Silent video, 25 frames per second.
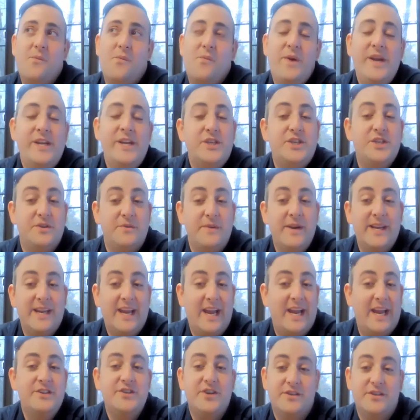We do
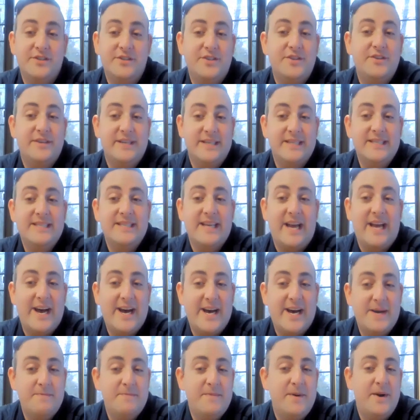engage our students
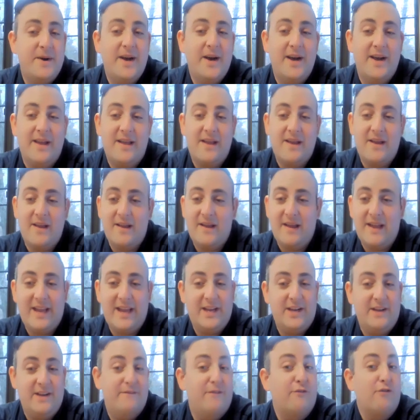
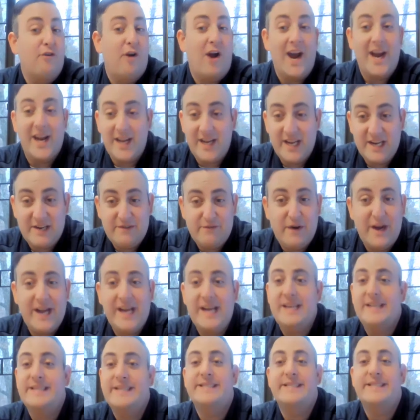in a variety of
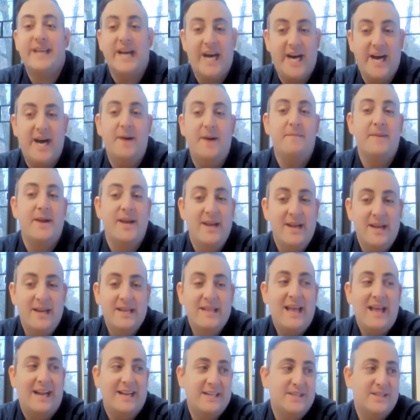ways.
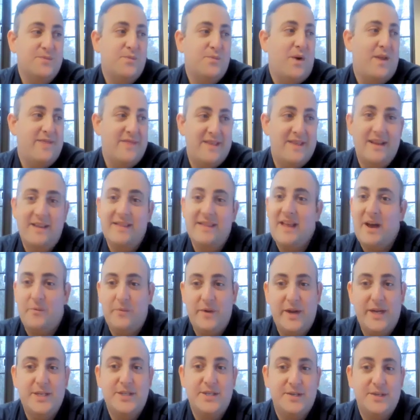That is one thing that
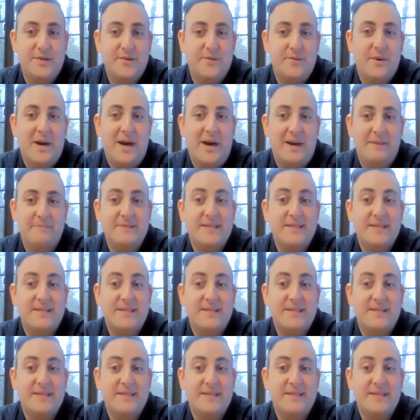we do.